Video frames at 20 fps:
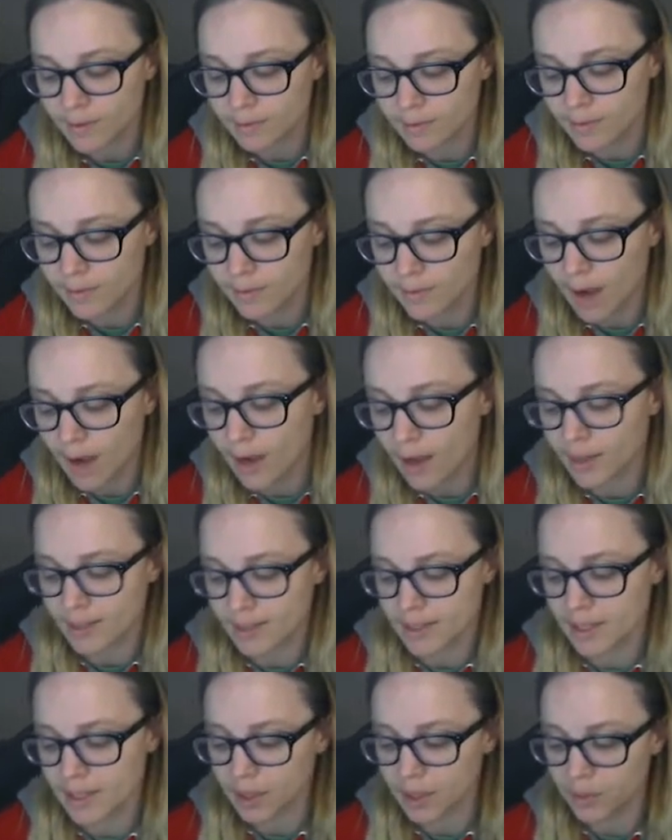not
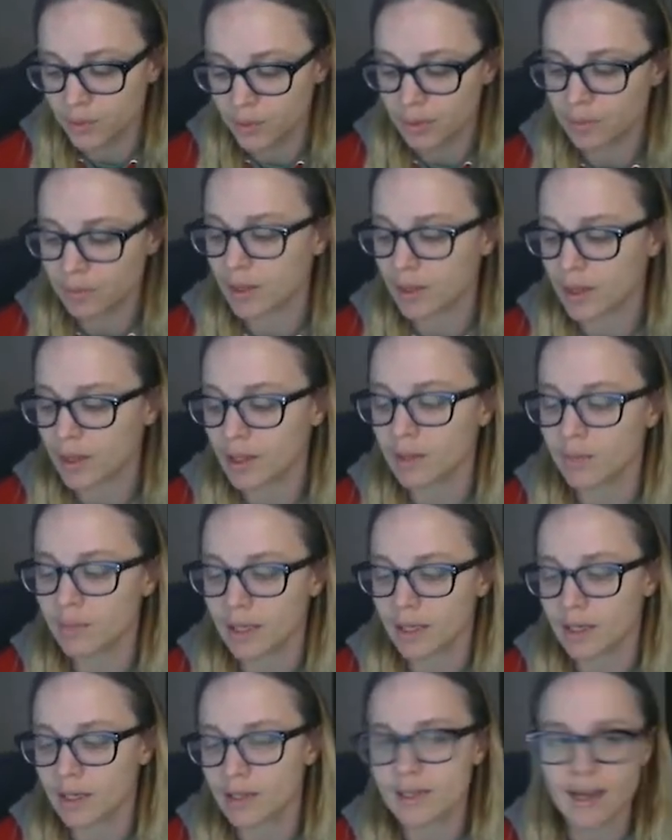continuing with it
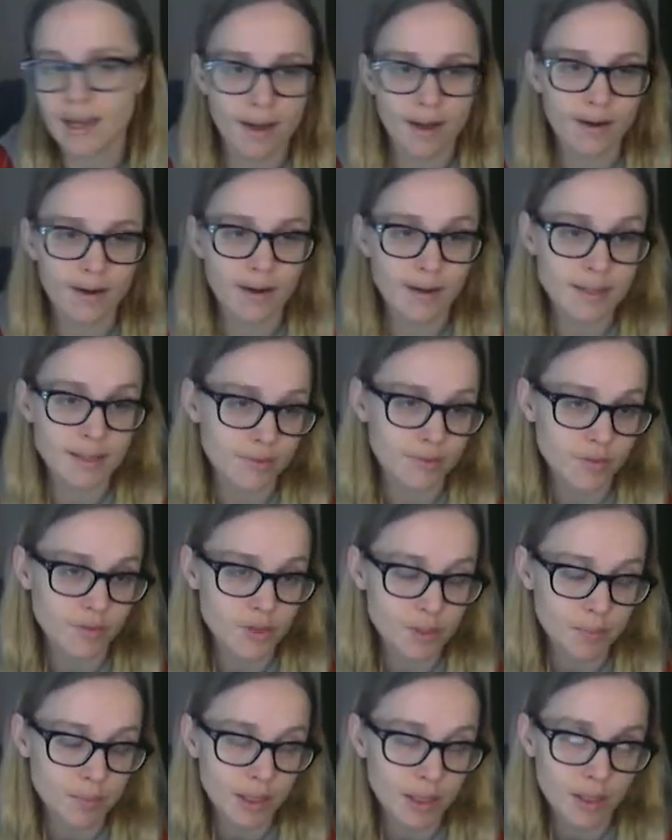because I had an idea for
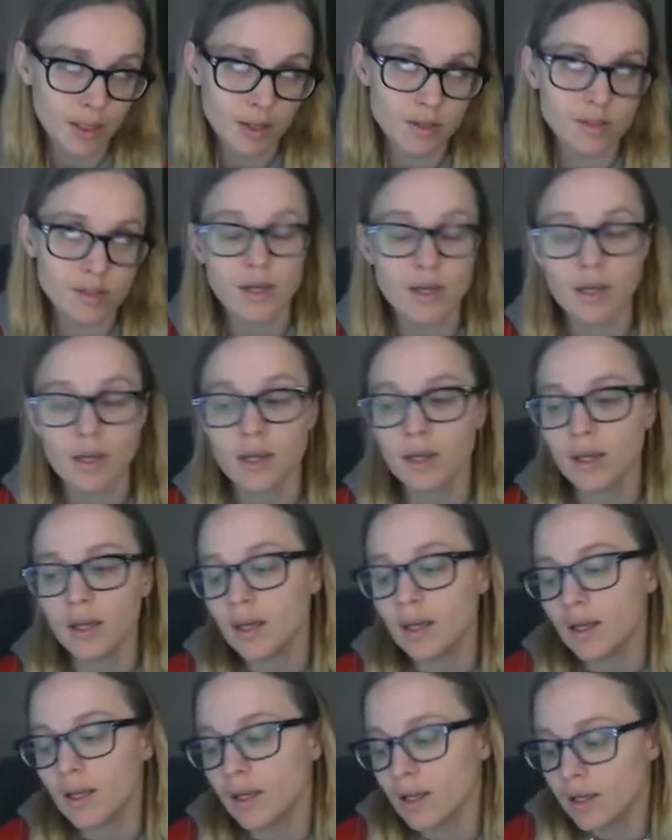something else.
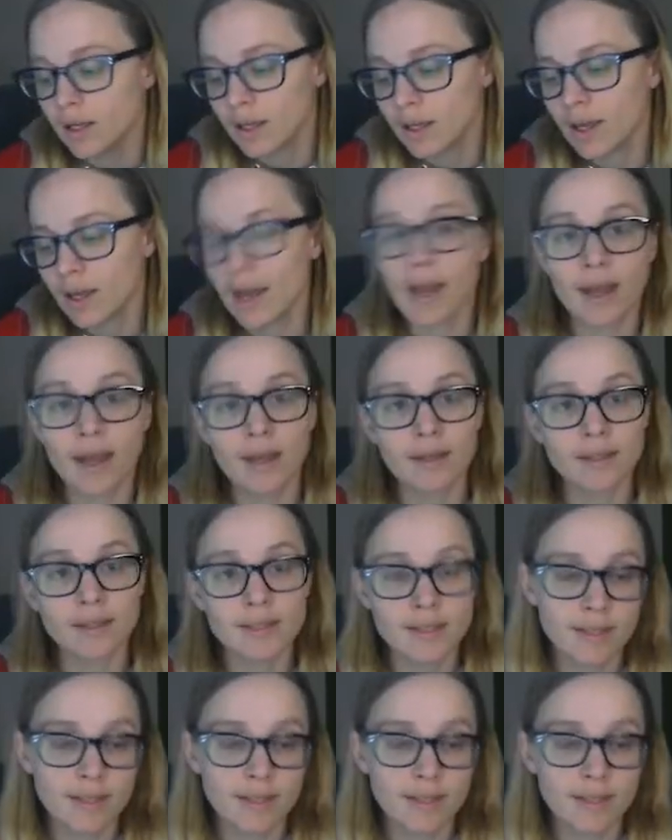And